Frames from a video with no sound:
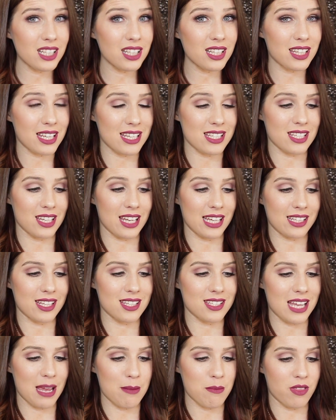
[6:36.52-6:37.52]
these are like the
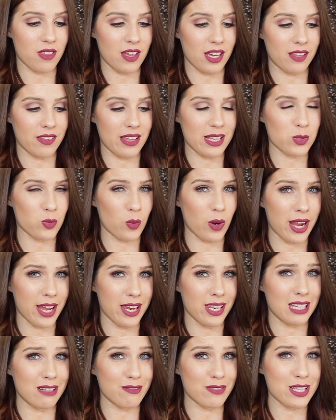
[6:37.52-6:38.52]
same thing. That's why I
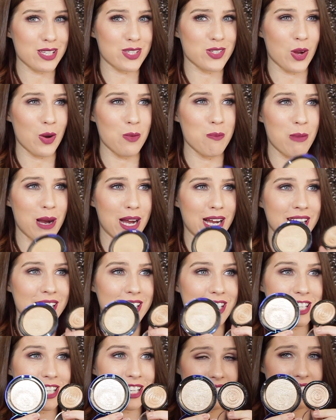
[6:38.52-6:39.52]
love it so
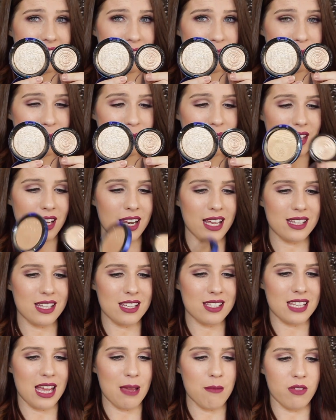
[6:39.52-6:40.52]
much. Yeah, they're like
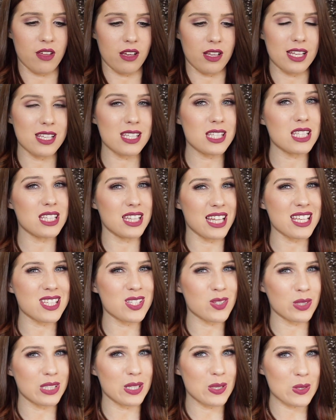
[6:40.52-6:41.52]
the same thing. Let's
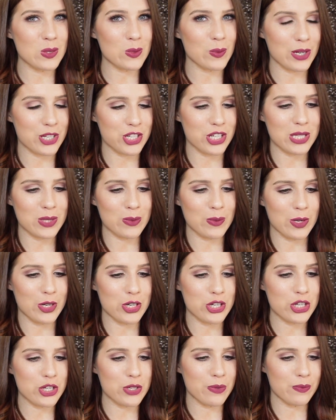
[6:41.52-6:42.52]
do a little swatchy
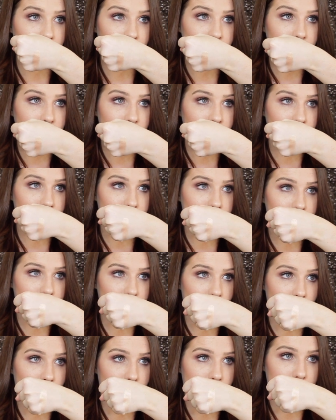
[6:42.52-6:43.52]
swatch.
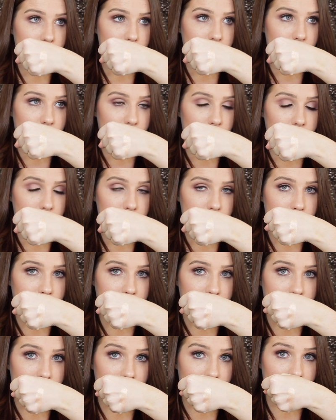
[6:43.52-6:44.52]
So there's Gilded
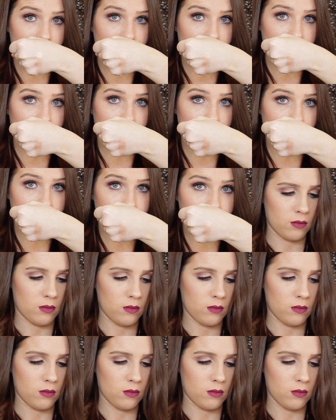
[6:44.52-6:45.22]
Honey there,